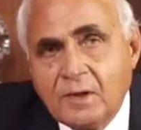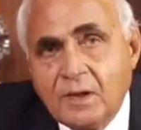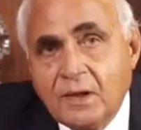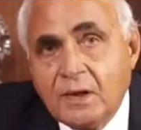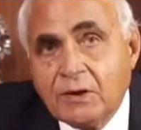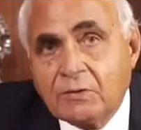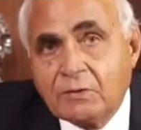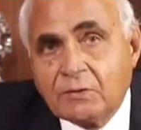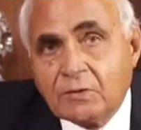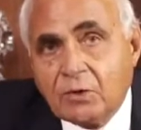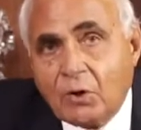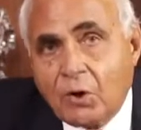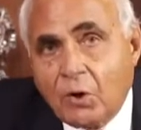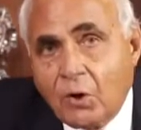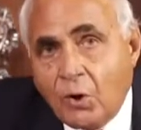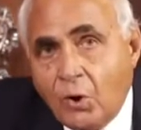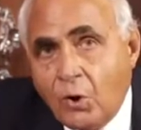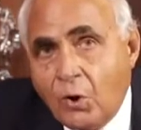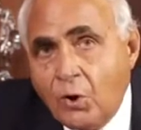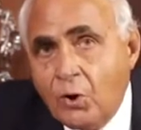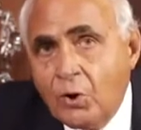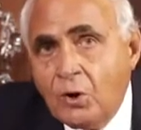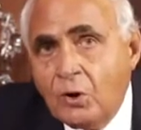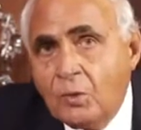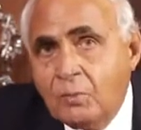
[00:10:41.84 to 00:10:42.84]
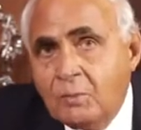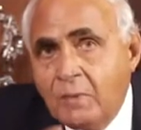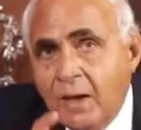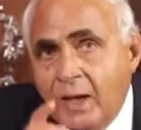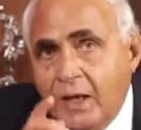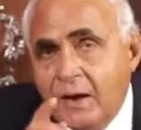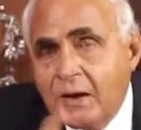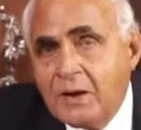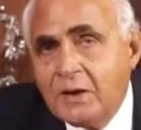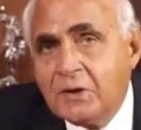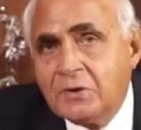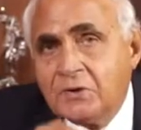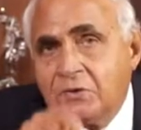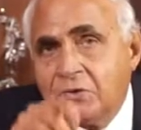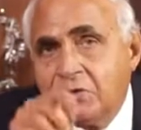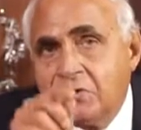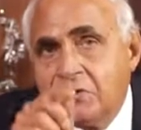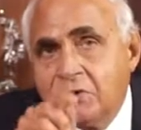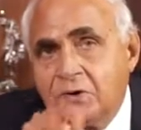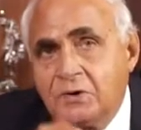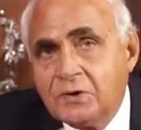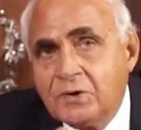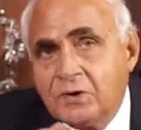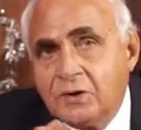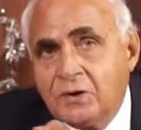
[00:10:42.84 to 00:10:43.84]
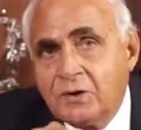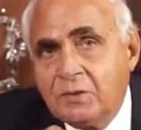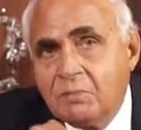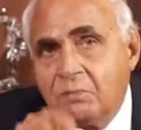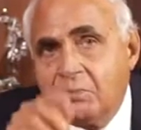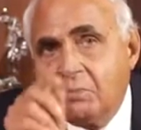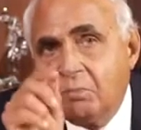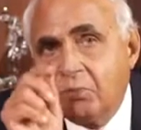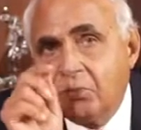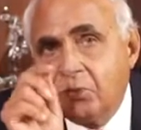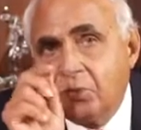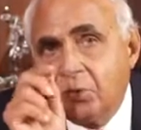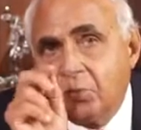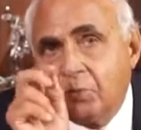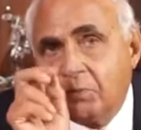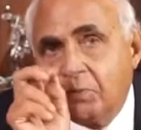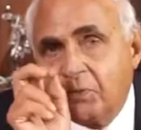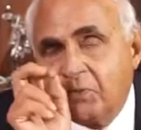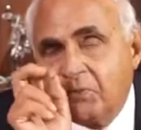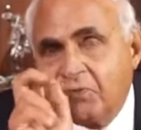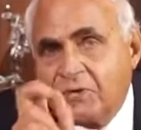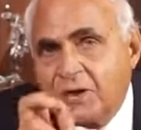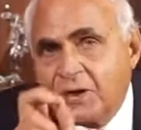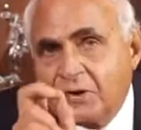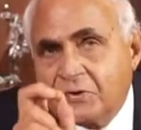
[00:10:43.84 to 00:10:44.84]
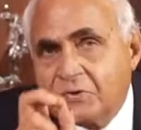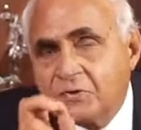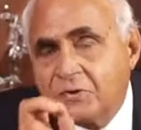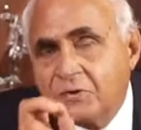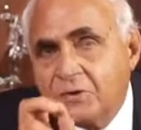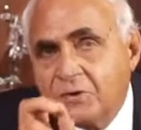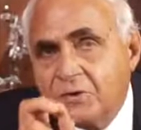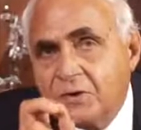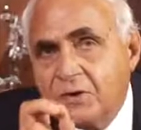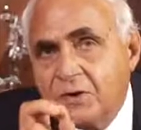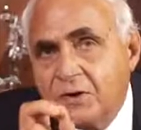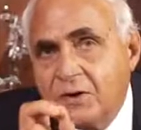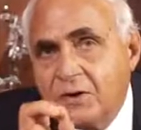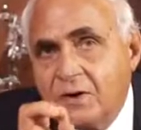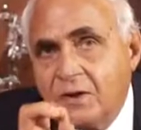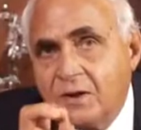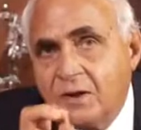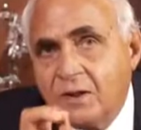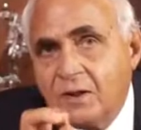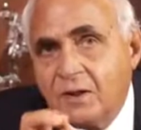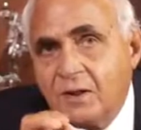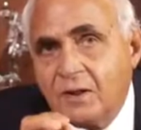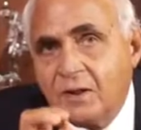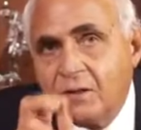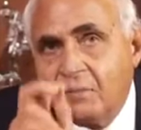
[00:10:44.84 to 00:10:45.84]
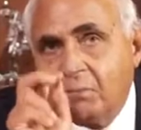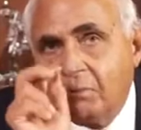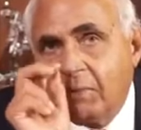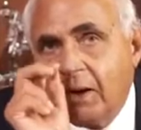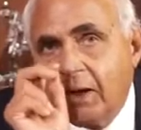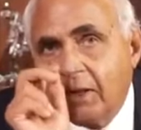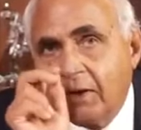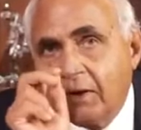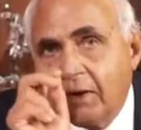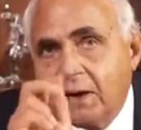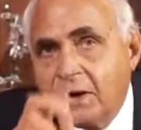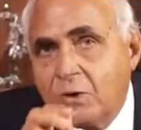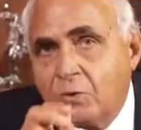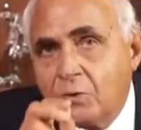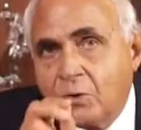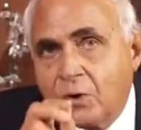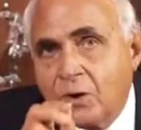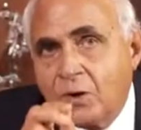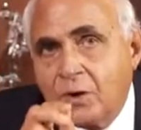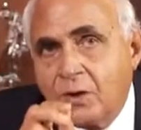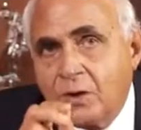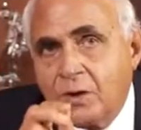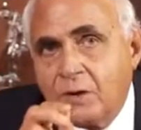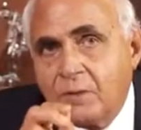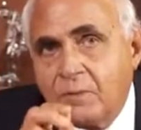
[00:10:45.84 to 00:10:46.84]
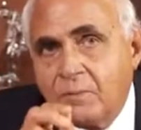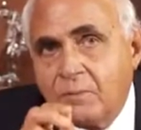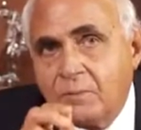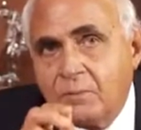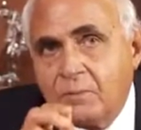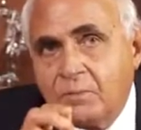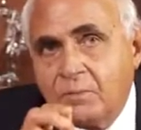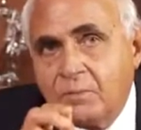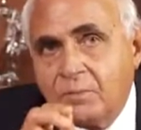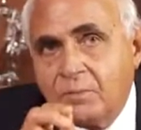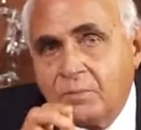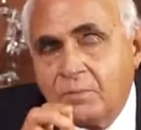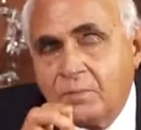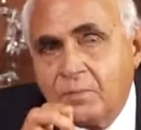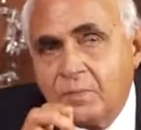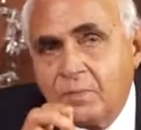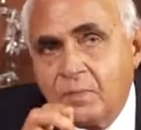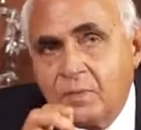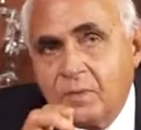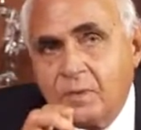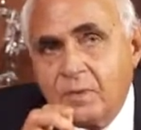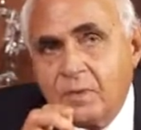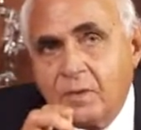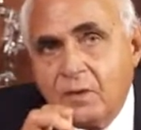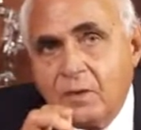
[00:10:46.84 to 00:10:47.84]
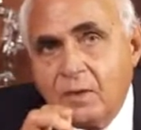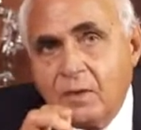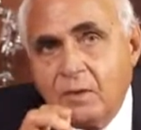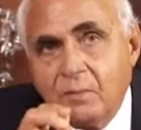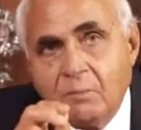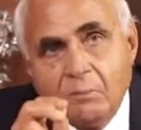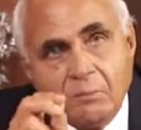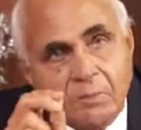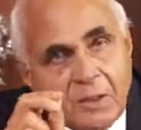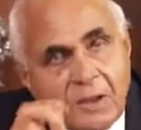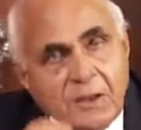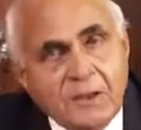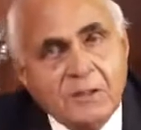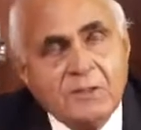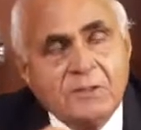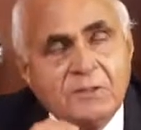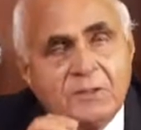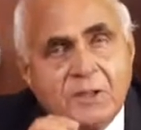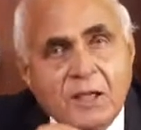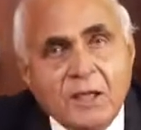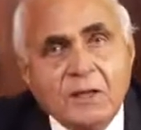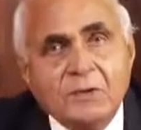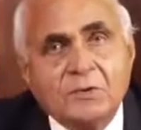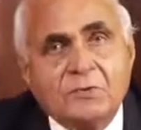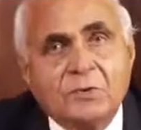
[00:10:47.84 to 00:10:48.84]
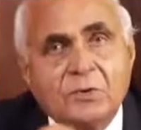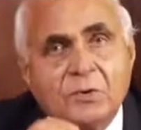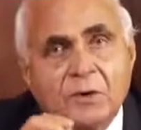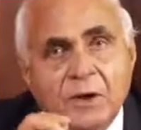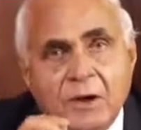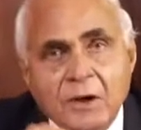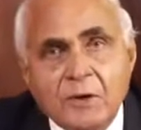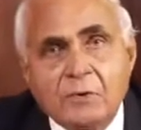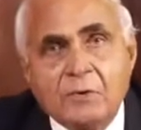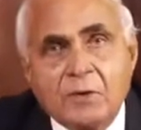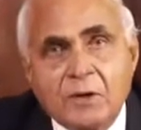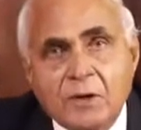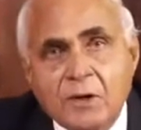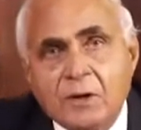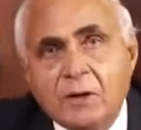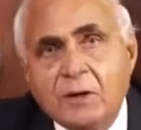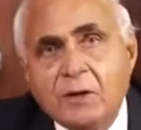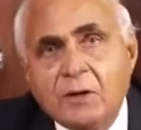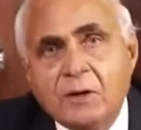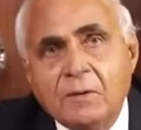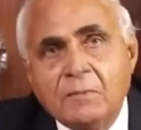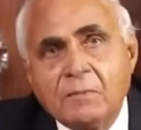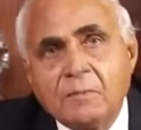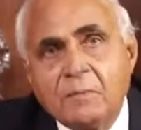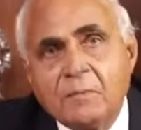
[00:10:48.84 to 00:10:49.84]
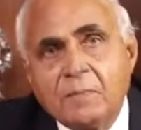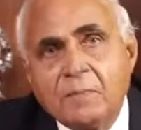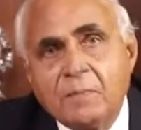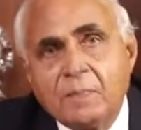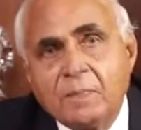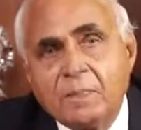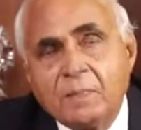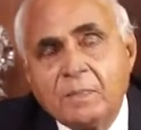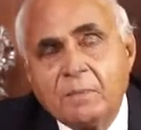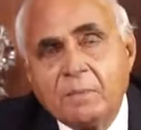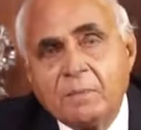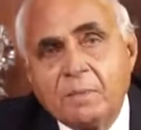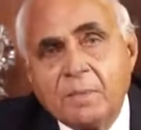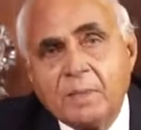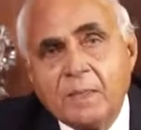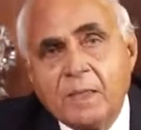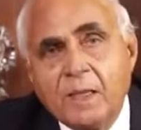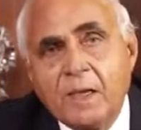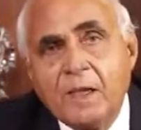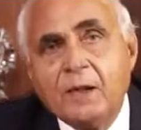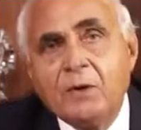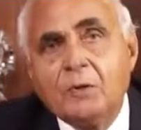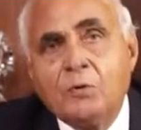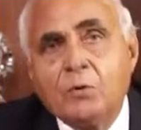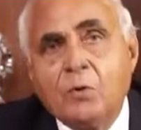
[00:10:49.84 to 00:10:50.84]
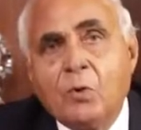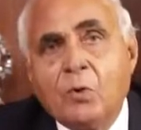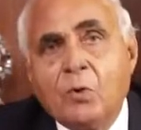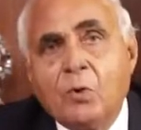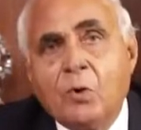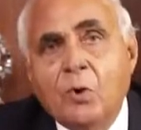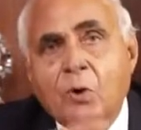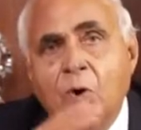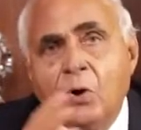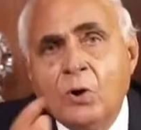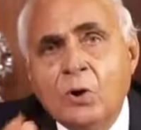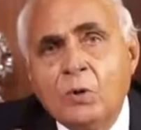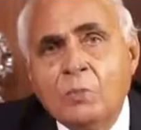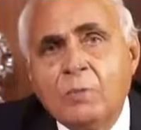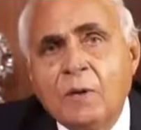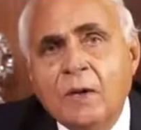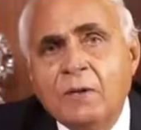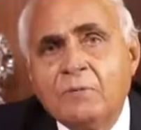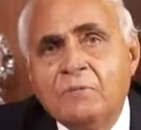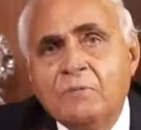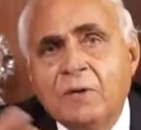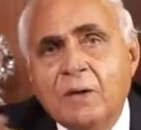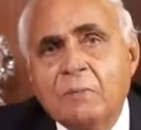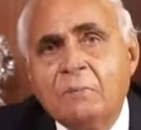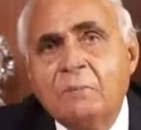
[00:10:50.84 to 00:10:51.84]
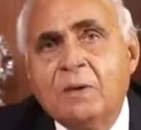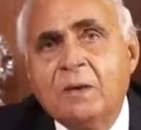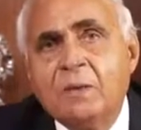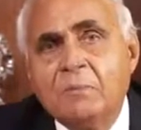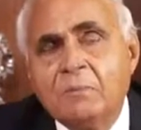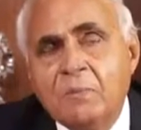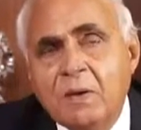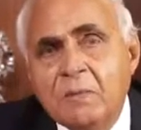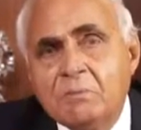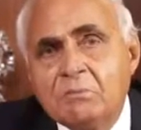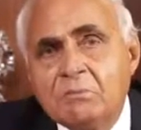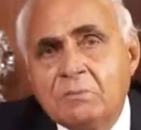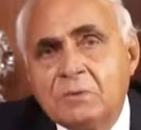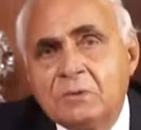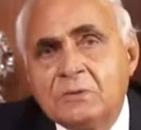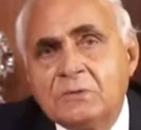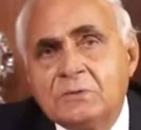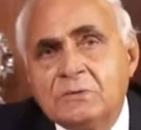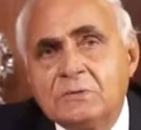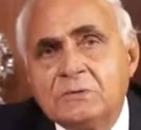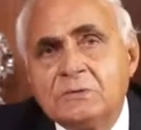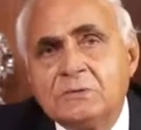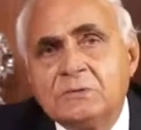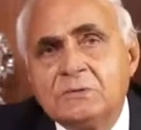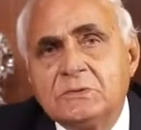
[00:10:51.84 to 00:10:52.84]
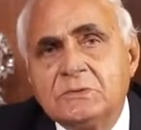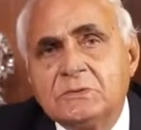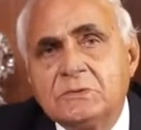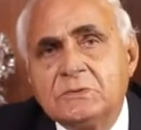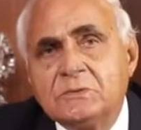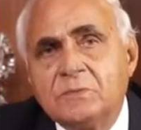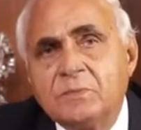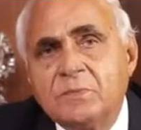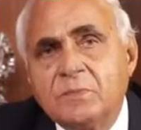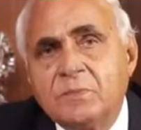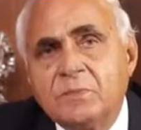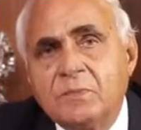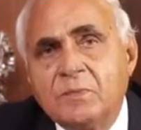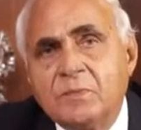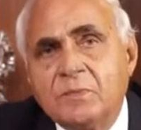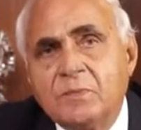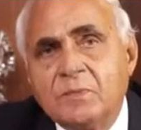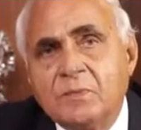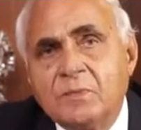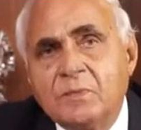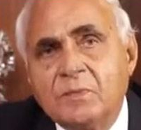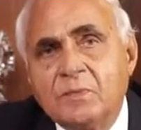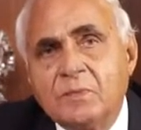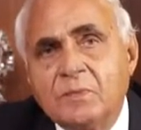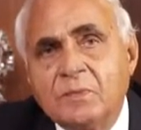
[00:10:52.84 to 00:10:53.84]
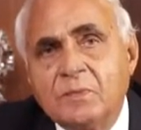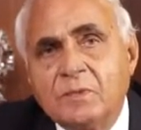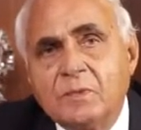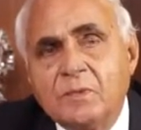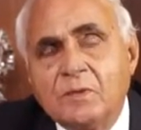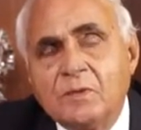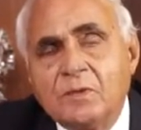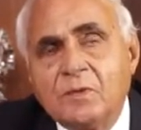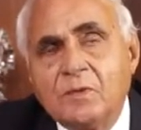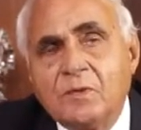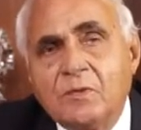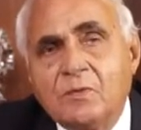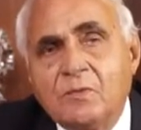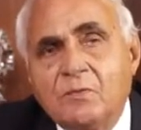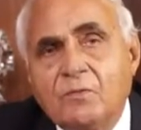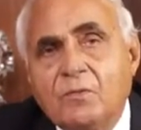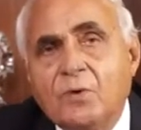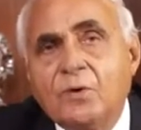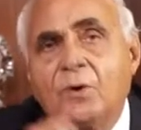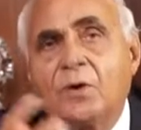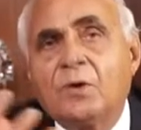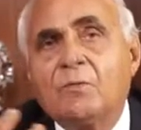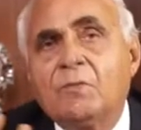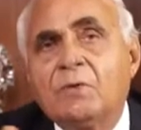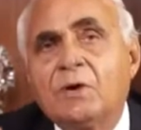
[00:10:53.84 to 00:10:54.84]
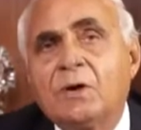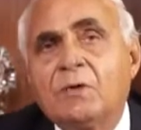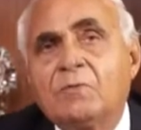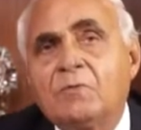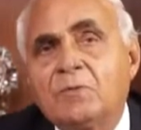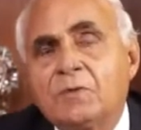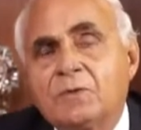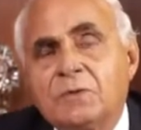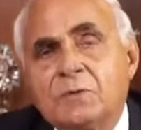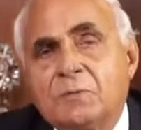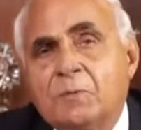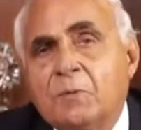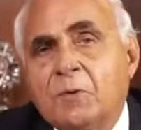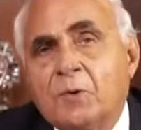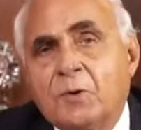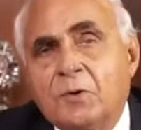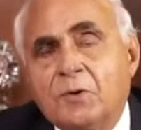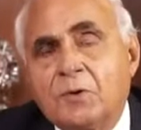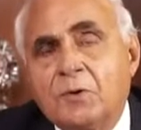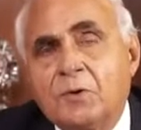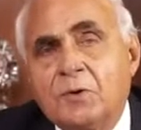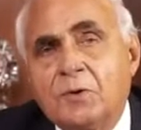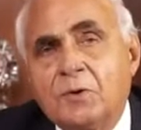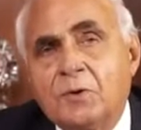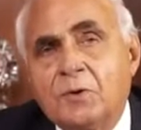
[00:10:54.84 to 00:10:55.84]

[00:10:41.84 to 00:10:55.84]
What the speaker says: It was all managed to perfection by Renuka. Million thanks to Renuka and to all my family members for your wonderful support.